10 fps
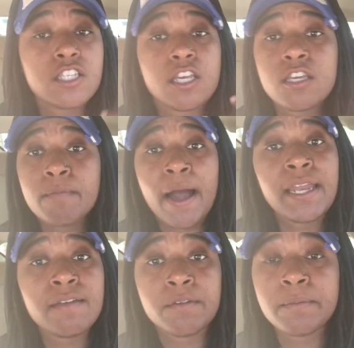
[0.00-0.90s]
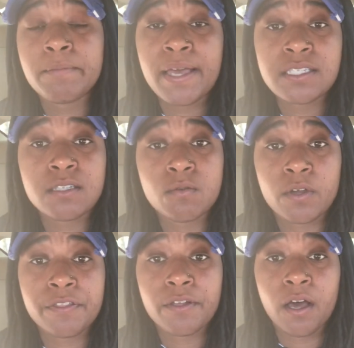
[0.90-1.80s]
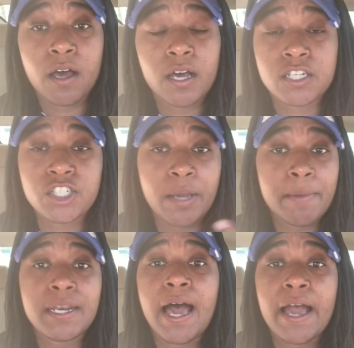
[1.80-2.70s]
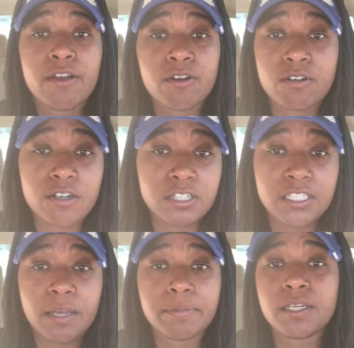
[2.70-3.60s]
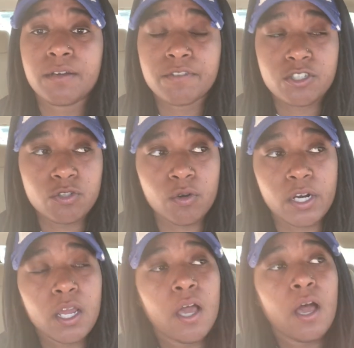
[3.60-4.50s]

So you might even be messing with a Gemini or something of the sort.